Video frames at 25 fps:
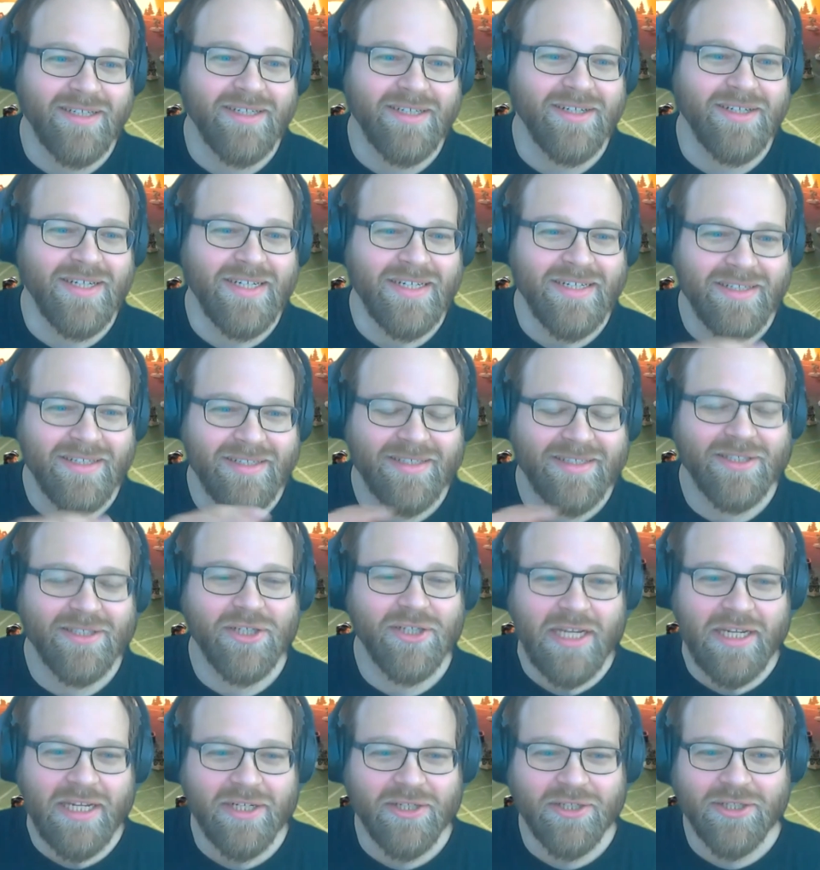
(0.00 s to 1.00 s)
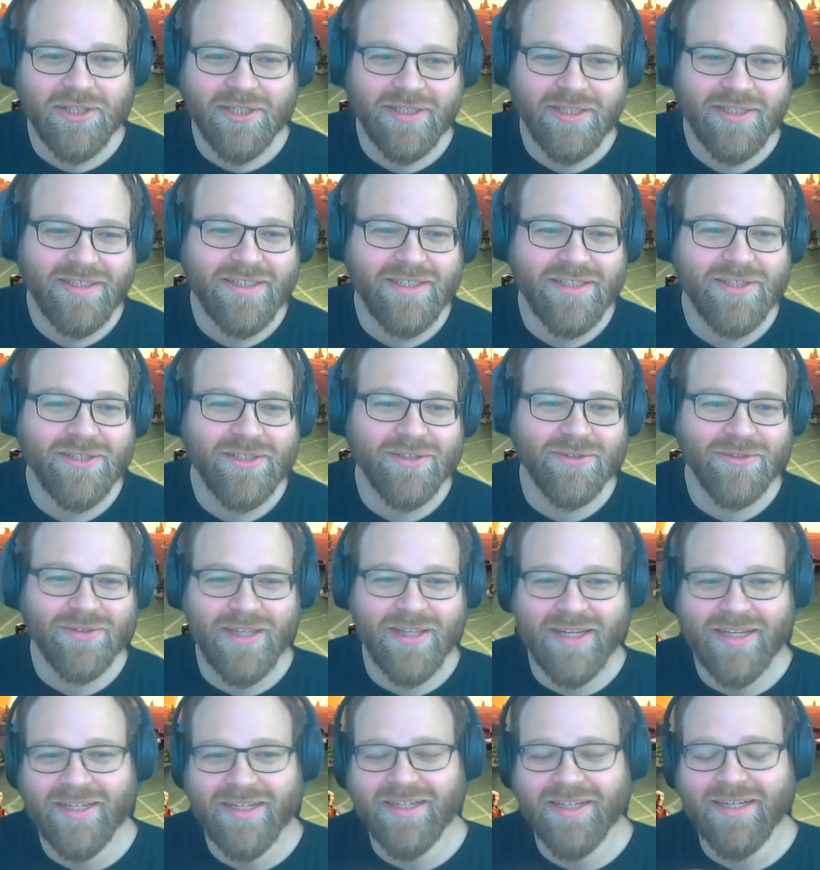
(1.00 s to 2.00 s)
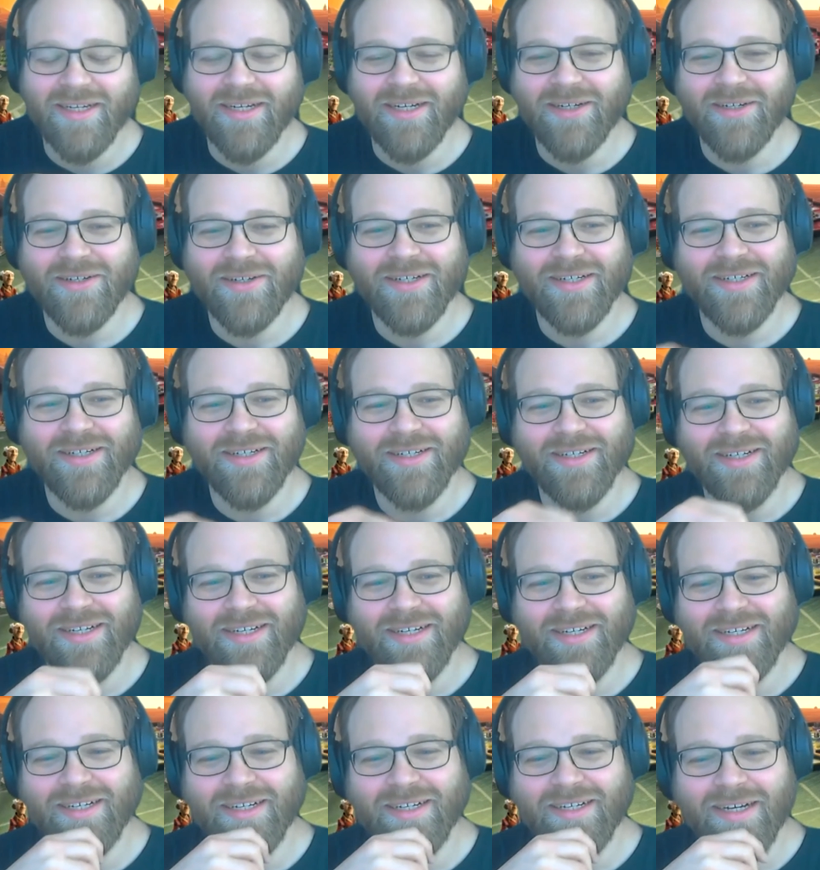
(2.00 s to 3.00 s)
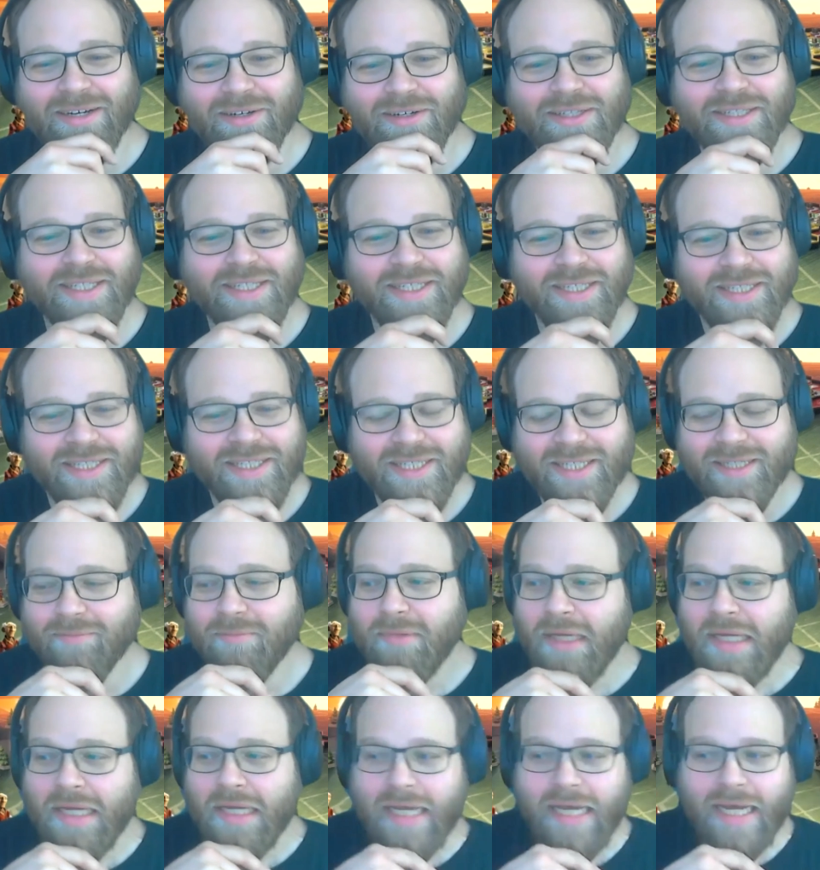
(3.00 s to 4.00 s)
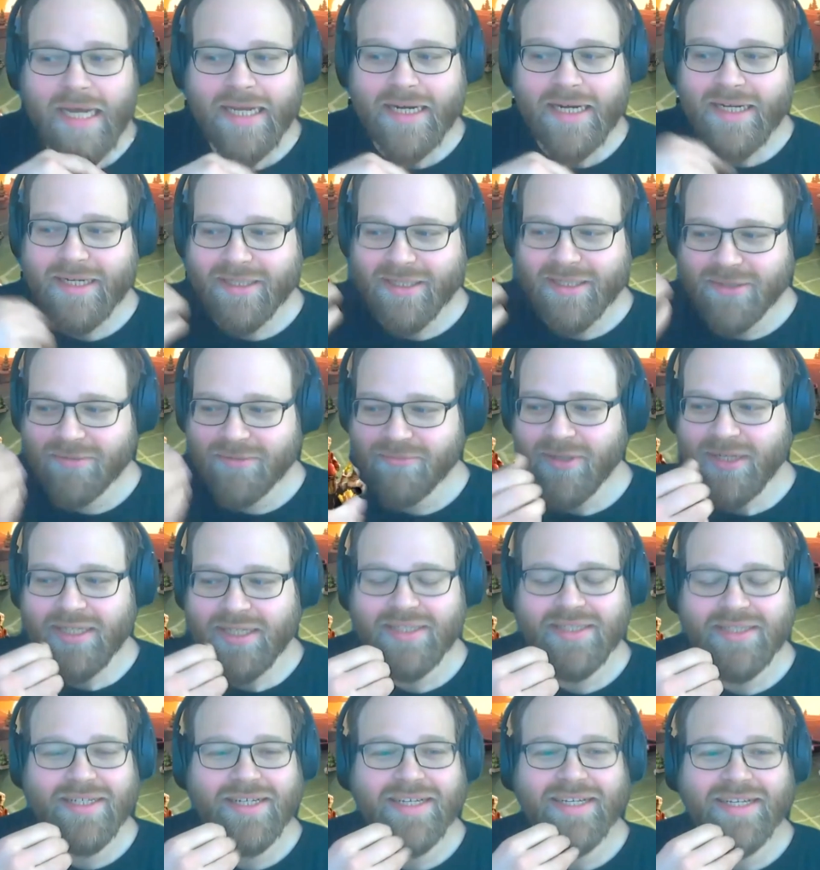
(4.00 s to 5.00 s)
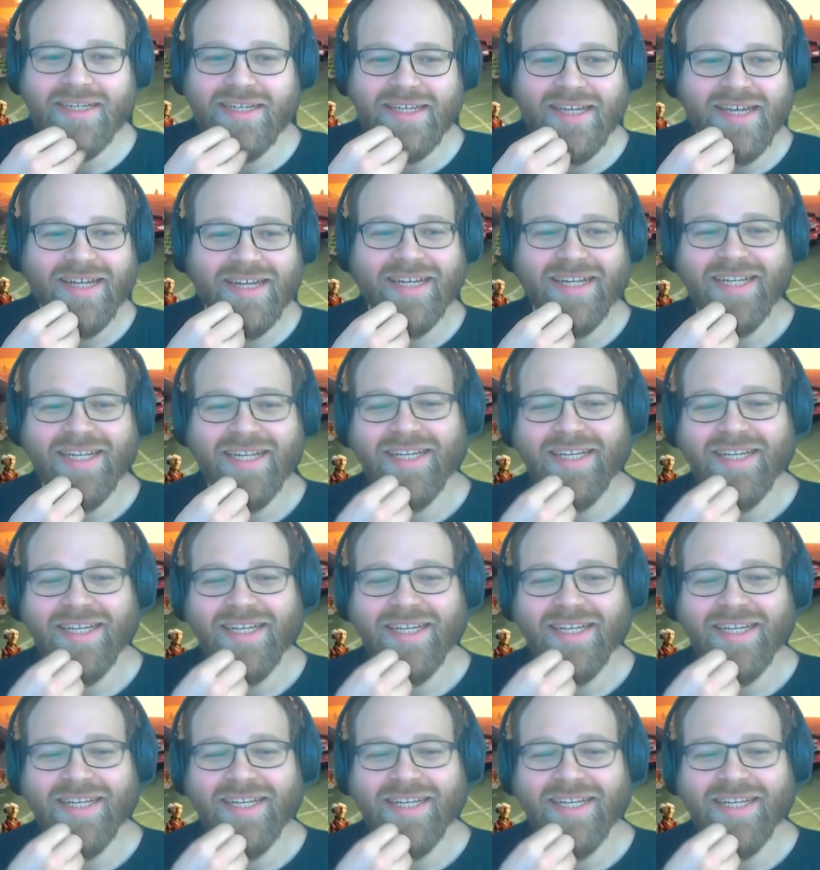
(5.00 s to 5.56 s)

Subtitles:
and changes to like our system. And I just want to say again,